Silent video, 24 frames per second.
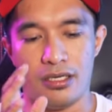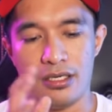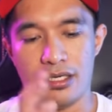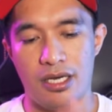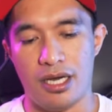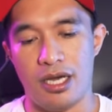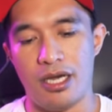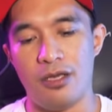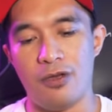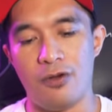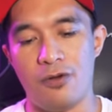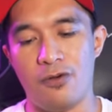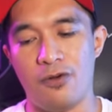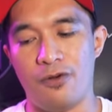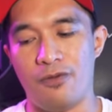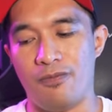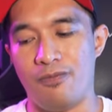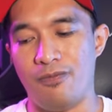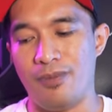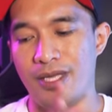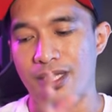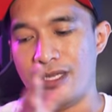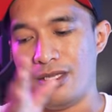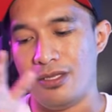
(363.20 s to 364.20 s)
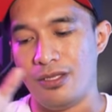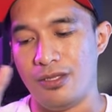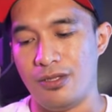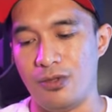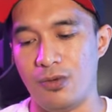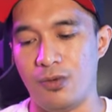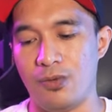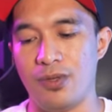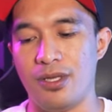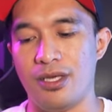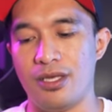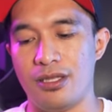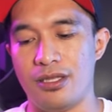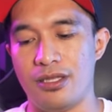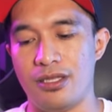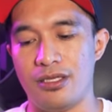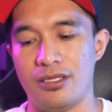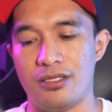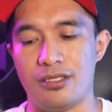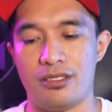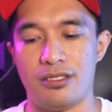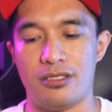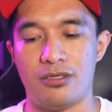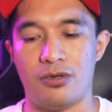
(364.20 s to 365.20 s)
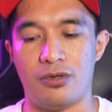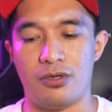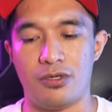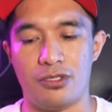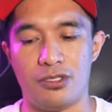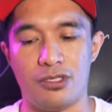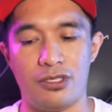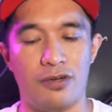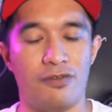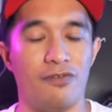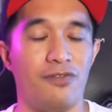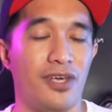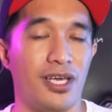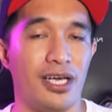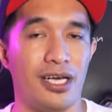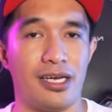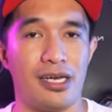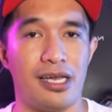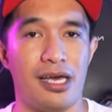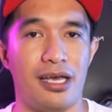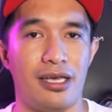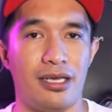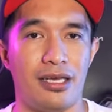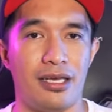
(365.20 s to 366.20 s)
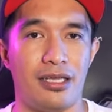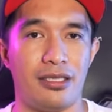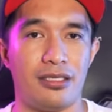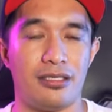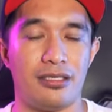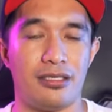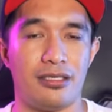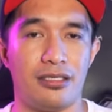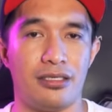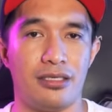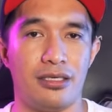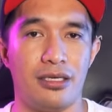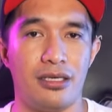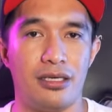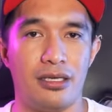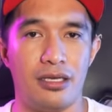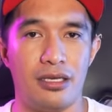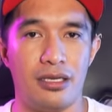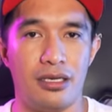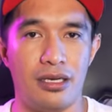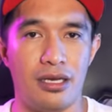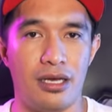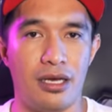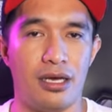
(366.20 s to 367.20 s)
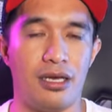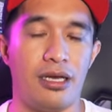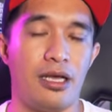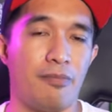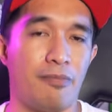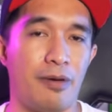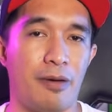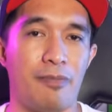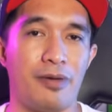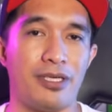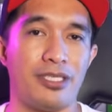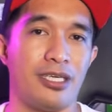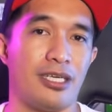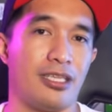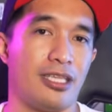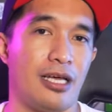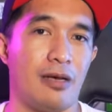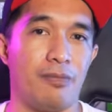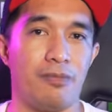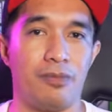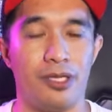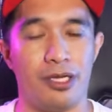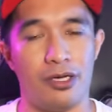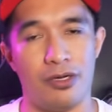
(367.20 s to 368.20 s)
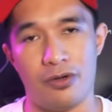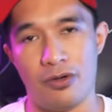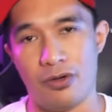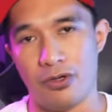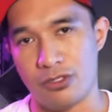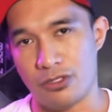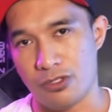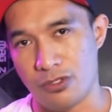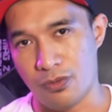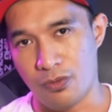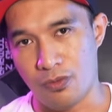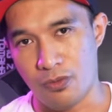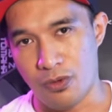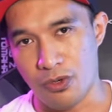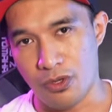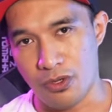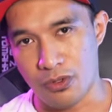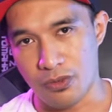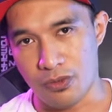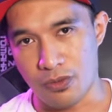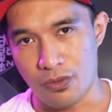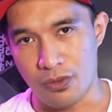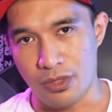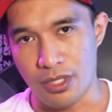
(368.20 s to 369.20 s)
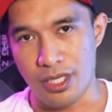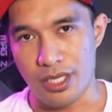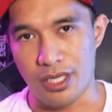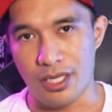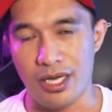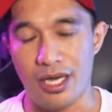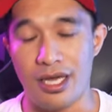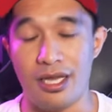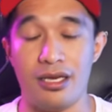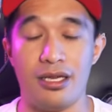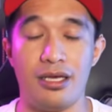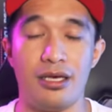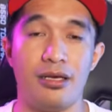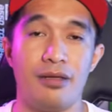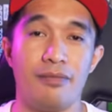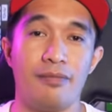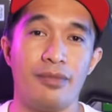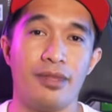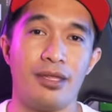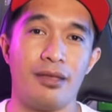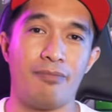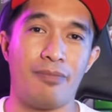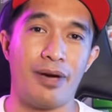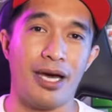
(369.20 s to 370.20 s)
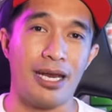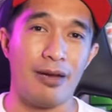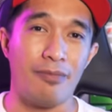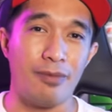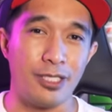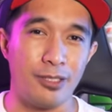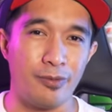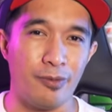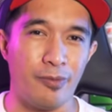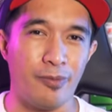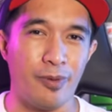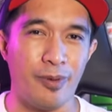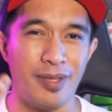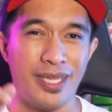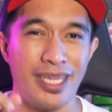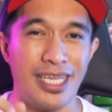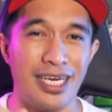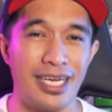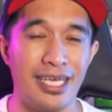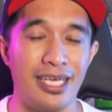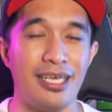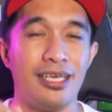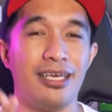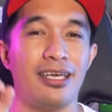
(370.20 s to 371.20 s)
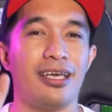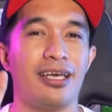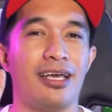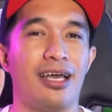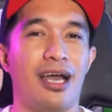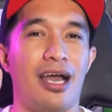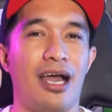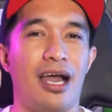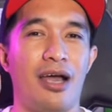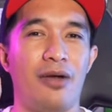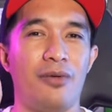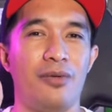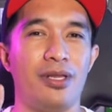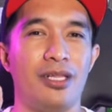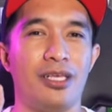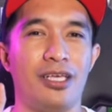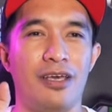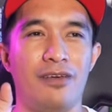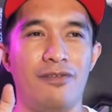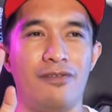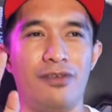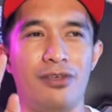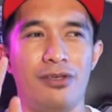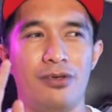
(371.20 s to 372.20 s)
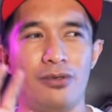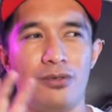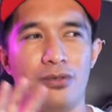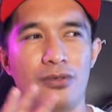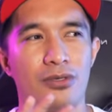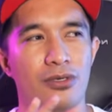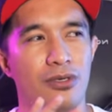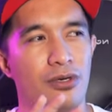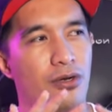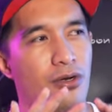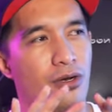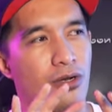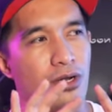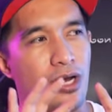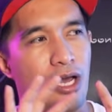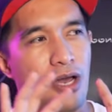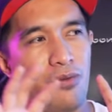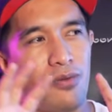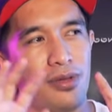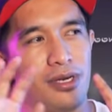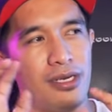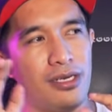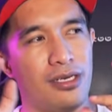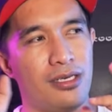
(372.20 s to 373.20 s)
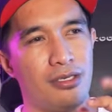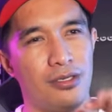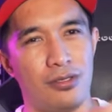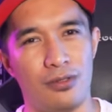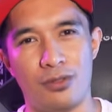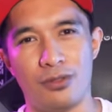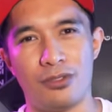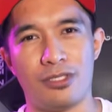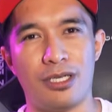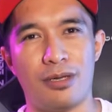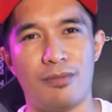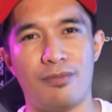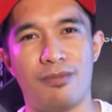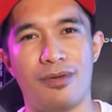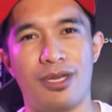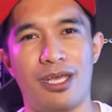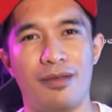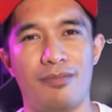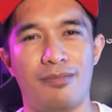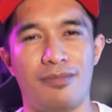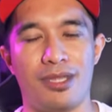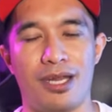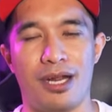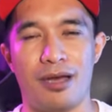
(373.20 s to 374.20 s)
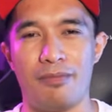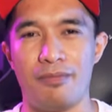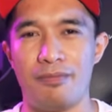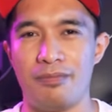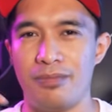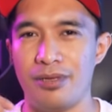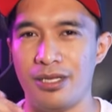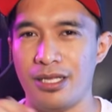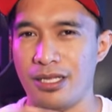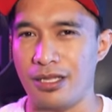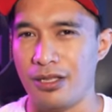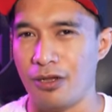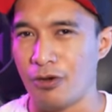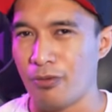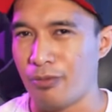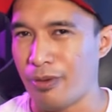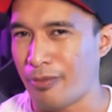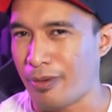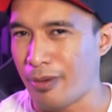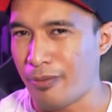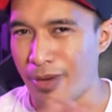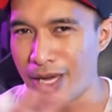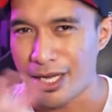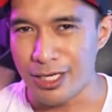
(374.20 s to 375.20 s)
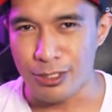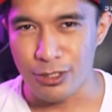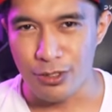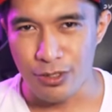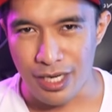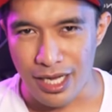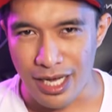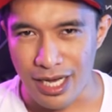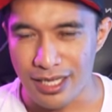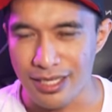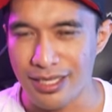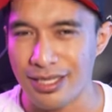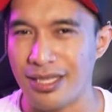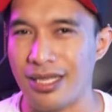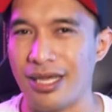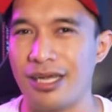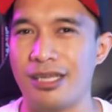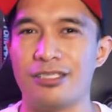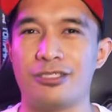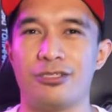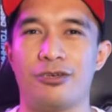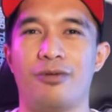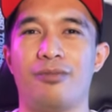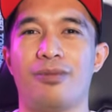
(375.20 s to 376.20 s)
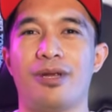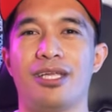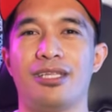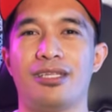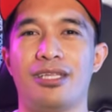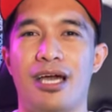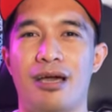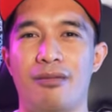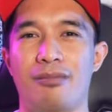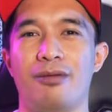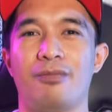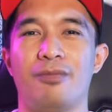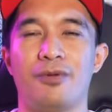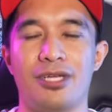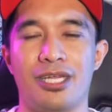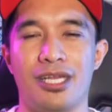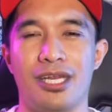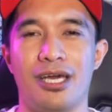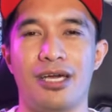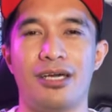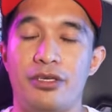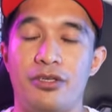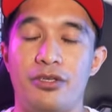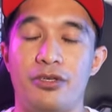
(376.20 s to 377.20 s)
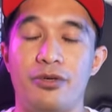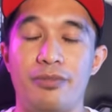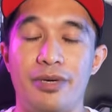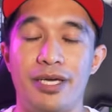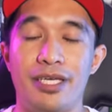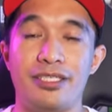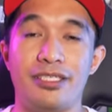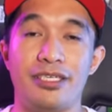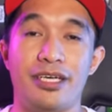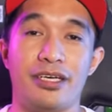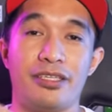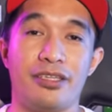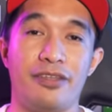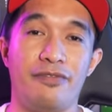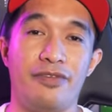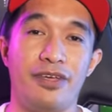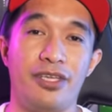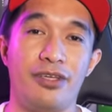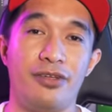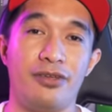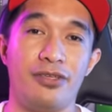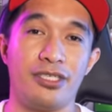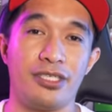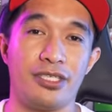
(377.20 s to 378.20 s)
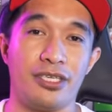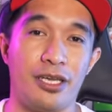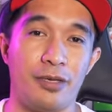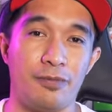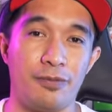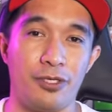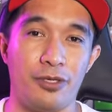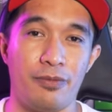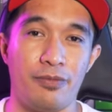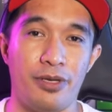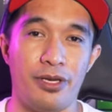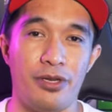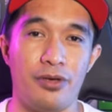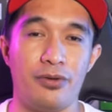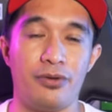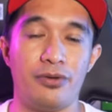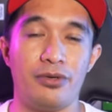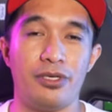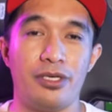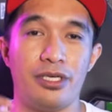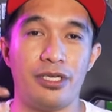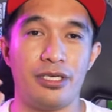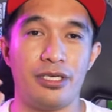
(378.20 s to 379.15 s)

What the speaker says: guy who have been doing this or serving clients na nagpapa-setup ng custom water cooling. And para mas mapadali, I will give you or I will do some name drop. Hindi ko mamemention lahat dahil sobrang dami po nila. You may check the video description below